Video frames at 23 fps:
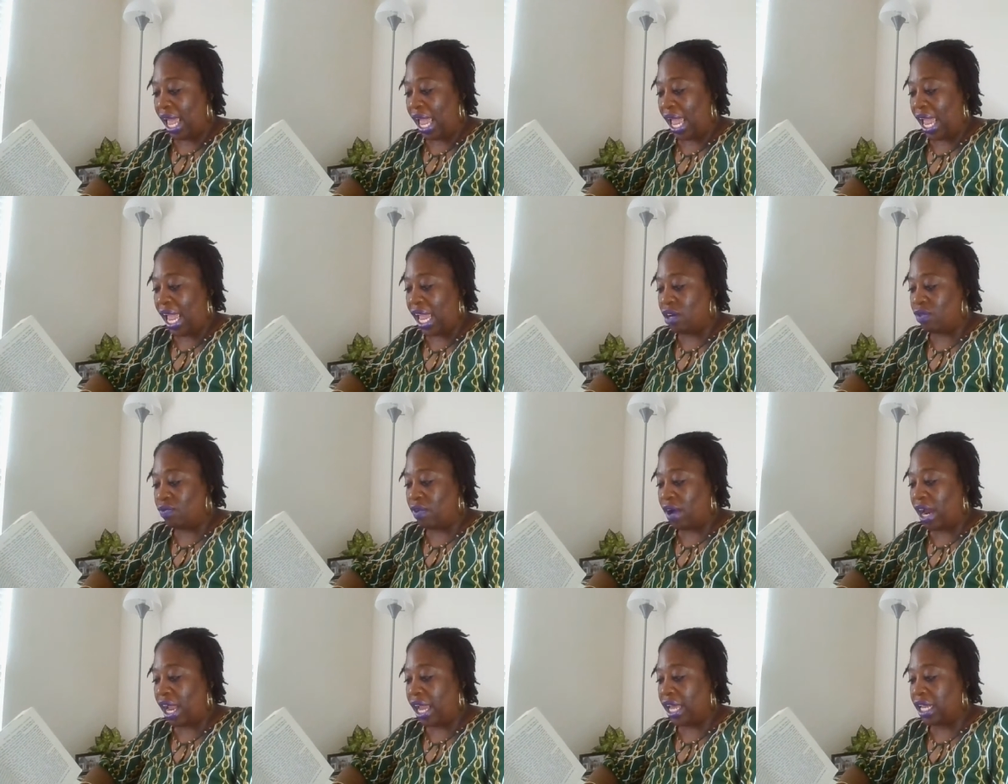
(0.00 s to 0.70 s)

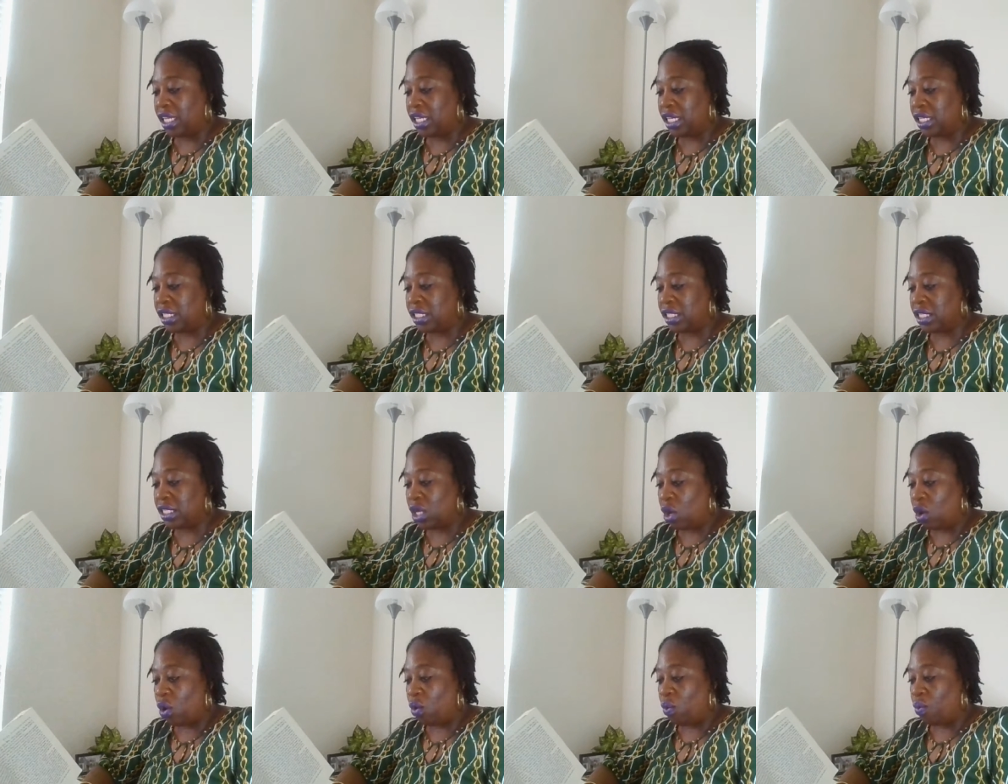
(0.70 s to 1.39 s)
and
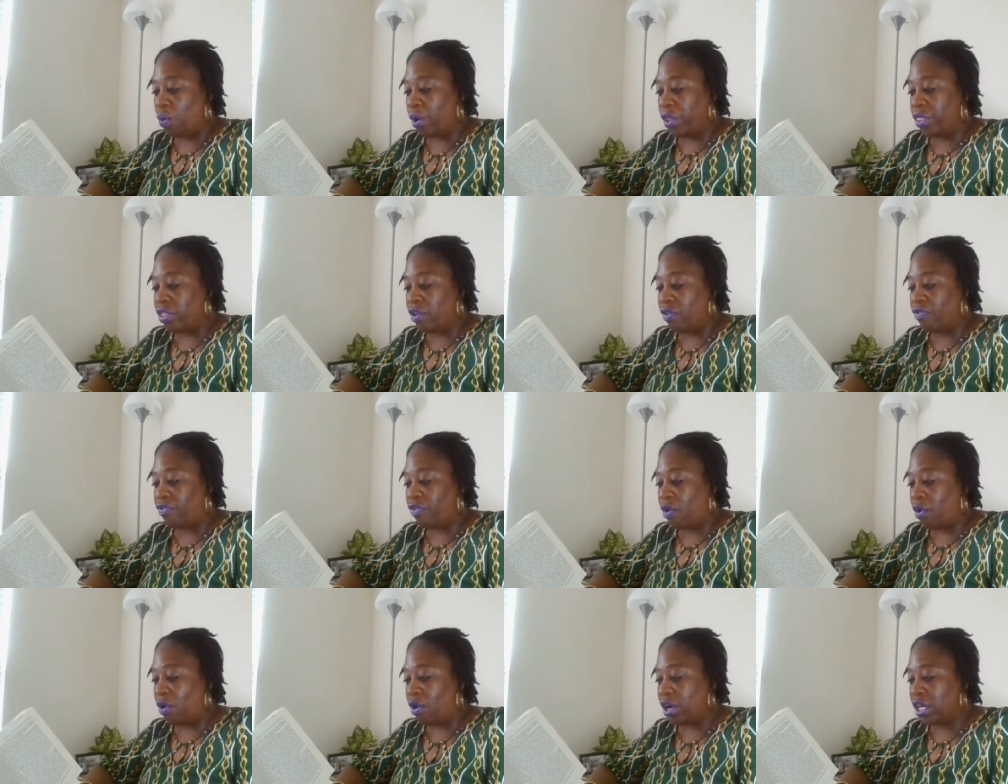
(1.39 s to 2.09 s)
Riley's When the
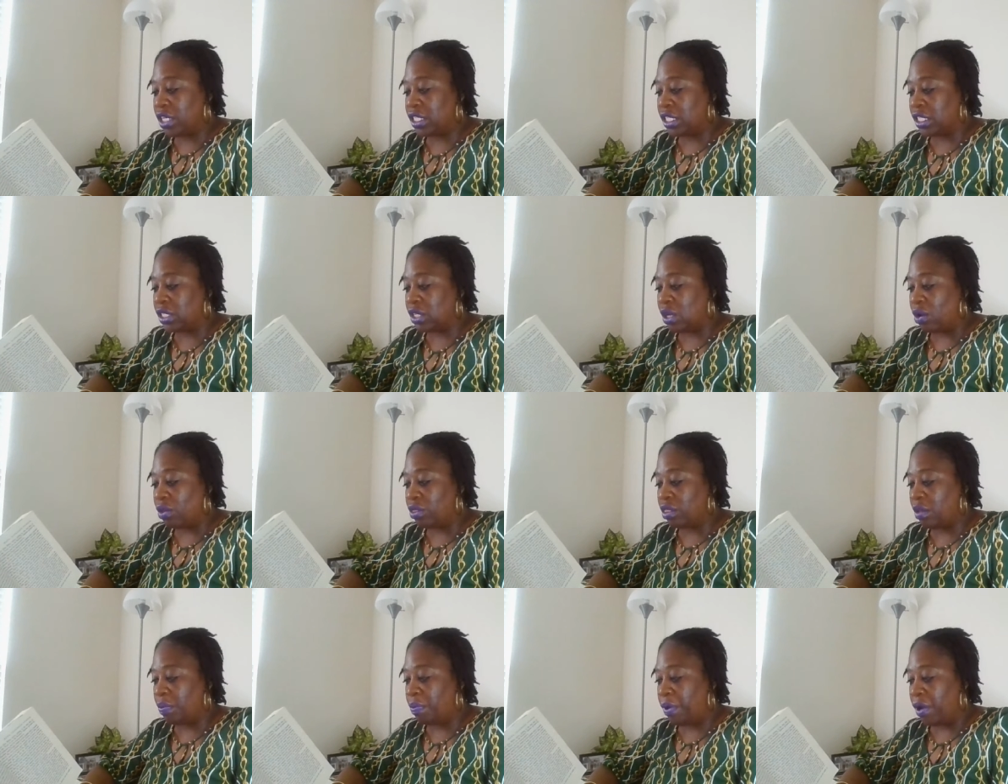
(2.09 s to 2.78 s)
Forest is
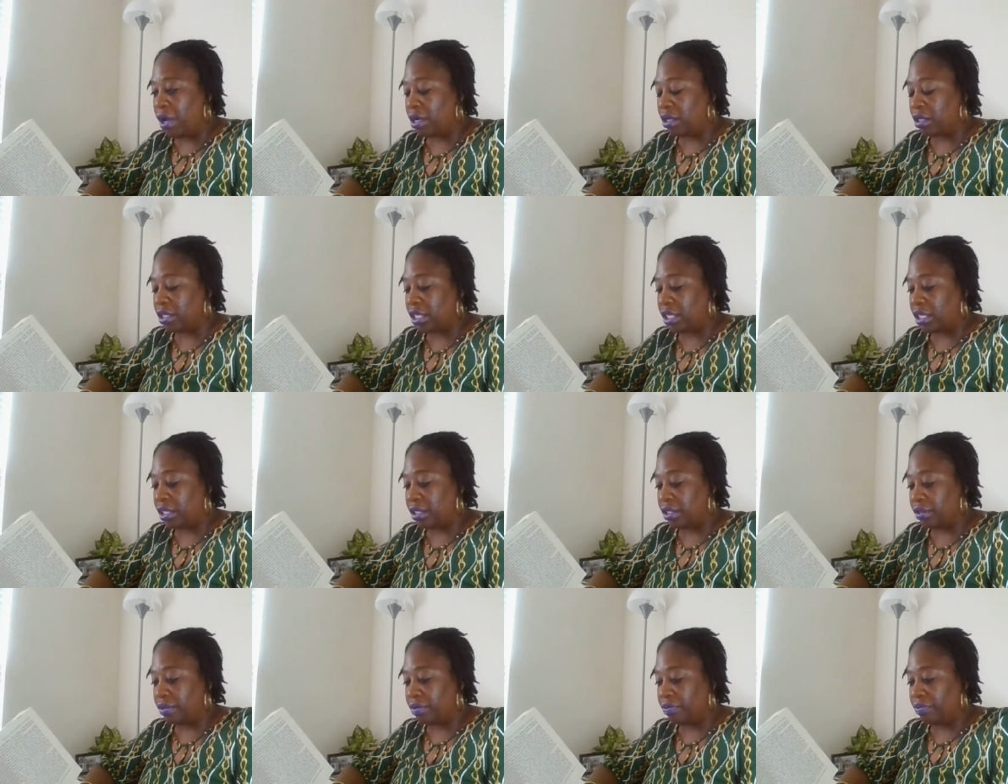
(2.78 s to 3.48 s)
on the
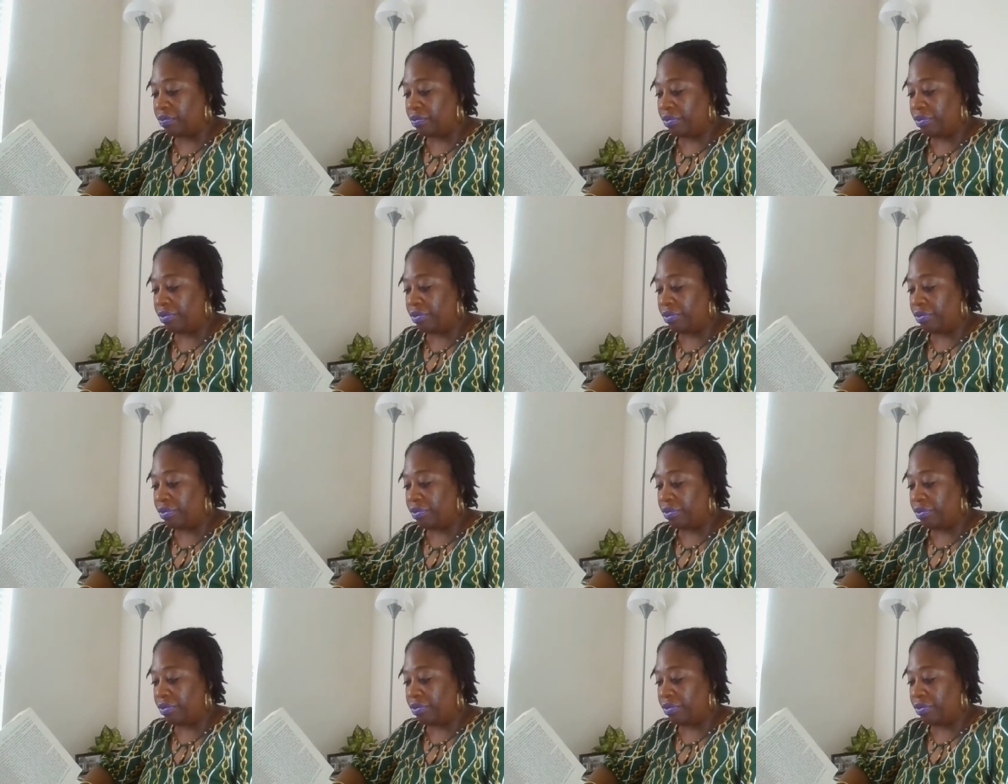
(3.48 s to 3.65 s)
Pumpkin,